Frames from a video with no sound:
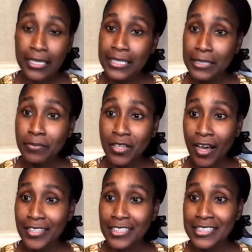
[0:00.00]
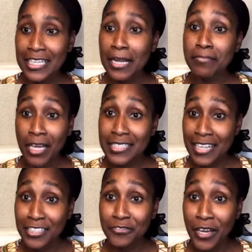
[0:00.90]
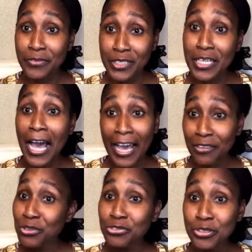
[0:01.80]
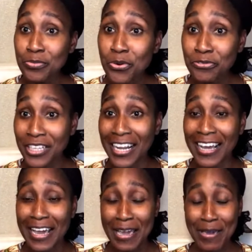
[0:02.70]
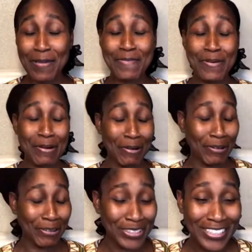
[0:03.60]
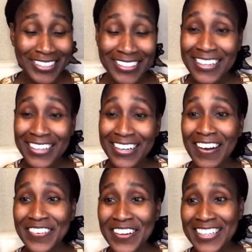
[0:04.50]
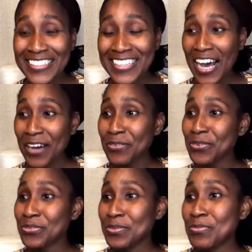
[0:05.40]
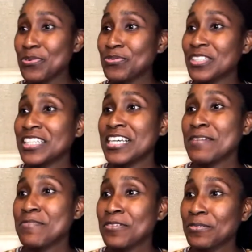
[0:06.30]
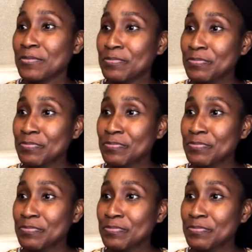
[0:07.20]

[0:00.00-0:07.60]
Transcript: label on it and I'm not satisfied with it, I will remove the label. All right, I will remove the label.